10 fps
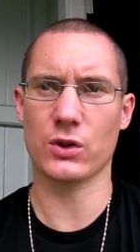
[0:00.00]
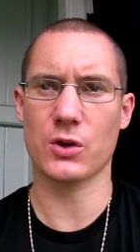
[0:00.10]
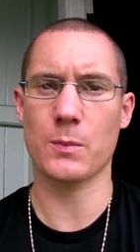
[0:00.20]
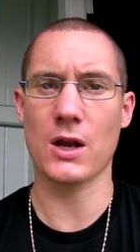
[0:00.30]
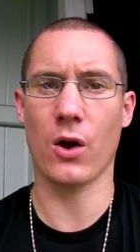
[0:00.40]
which
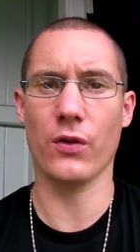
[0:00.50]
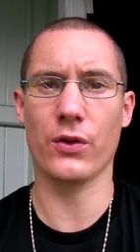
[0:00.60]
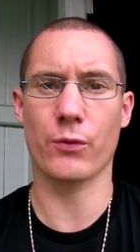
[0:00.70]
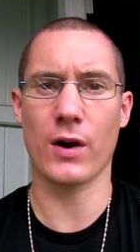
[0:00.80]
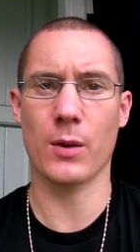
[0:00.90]
are beyond
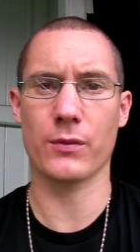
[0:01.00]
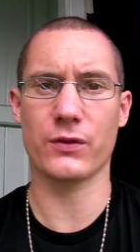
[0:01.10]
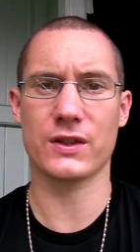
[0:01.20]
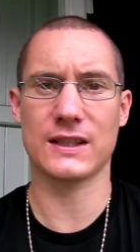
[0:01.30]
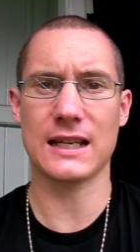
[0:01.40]
the realm
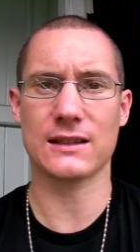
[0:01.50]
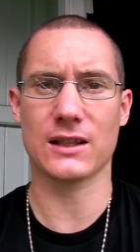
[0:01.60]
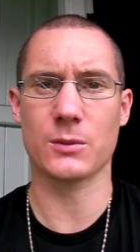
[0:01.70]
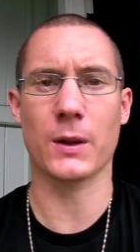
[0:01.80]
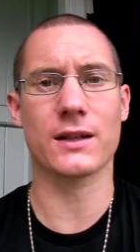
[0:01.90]
of the
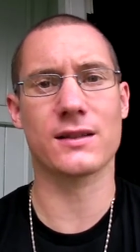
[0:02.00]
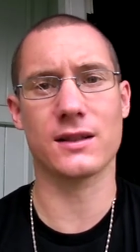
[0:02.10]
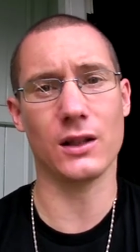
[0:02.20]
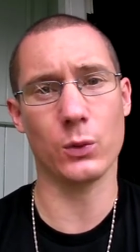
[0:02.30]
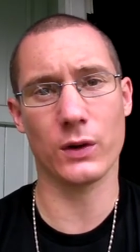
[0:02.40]
senses but are
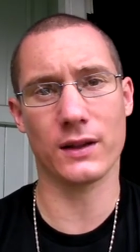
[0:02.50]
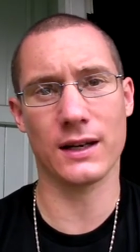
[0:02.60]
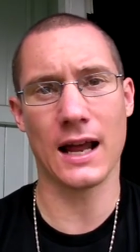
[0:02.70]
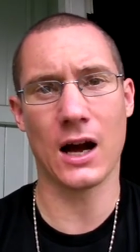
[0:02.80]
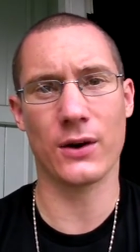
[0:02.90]
still
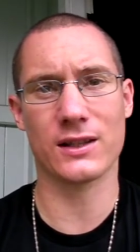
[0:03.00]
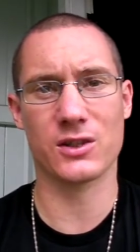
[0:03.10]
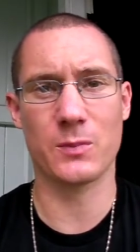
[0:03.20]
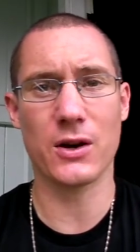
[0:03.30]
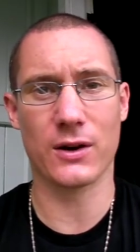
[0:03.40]
within our
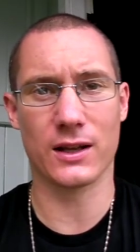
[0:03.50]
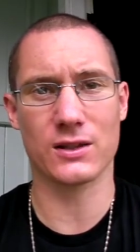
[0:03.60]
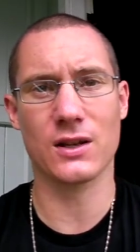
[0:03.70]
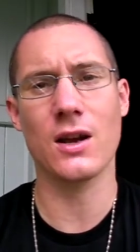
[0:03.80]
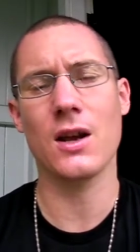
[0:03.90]
experience